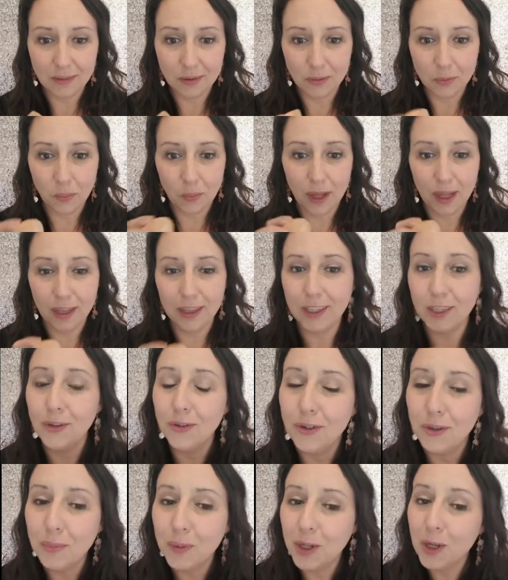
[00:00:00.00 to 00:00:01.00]
really
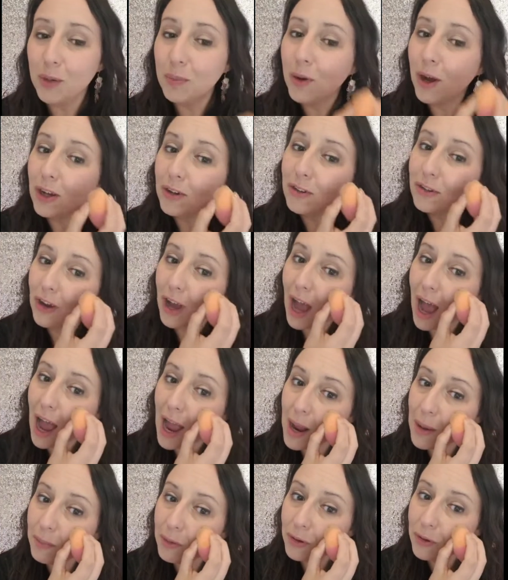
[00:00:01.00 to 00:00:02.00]
well-used
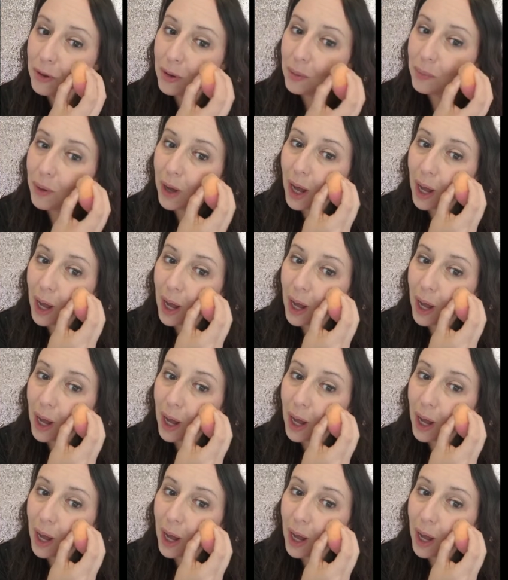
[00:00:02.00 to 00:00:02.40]
blender brush.